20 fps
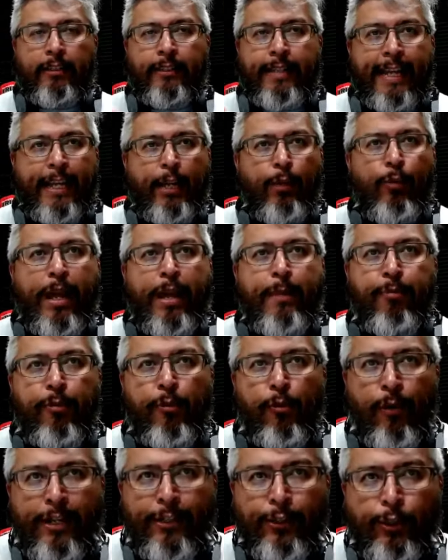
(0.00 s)
taking away
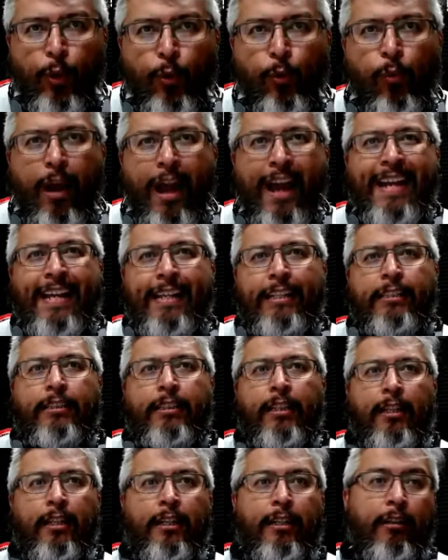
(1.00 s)
parental
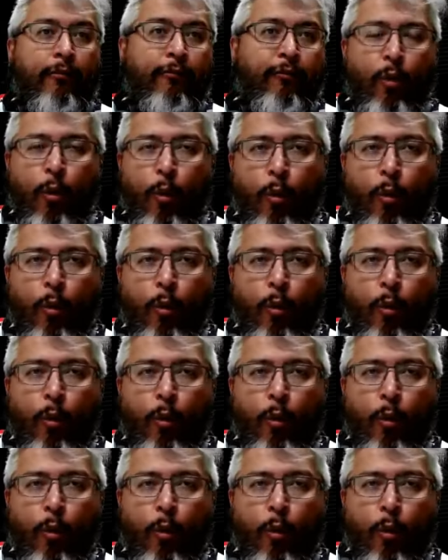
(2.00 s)
rights, of